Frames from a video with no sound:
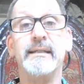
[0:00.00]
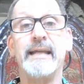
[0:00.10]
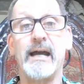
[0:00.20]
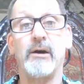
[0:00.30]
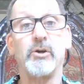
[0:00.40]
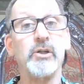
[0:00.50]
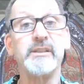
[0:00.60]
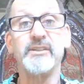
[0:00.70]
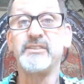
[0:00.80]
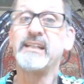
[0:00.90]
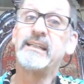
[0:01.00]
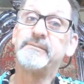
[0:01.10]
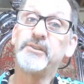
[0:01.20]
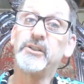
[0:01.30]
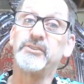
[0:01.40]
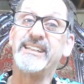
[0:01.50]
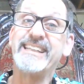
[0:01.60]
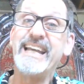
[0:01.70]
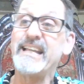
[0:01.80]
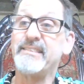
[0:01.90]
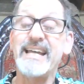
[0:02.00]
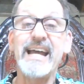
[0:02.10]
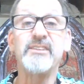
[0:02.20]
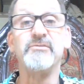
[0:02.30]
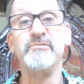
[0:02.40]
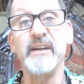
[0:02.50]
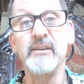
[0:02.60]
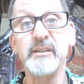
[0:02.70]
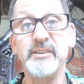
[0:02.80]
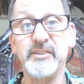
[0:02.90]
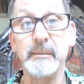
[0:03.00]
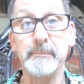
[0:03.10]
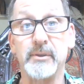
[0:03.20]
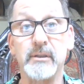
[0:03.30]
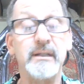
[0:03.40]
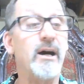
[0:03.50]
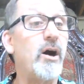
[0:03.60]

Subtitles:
Now, earliest deadline first, again, that's very simple.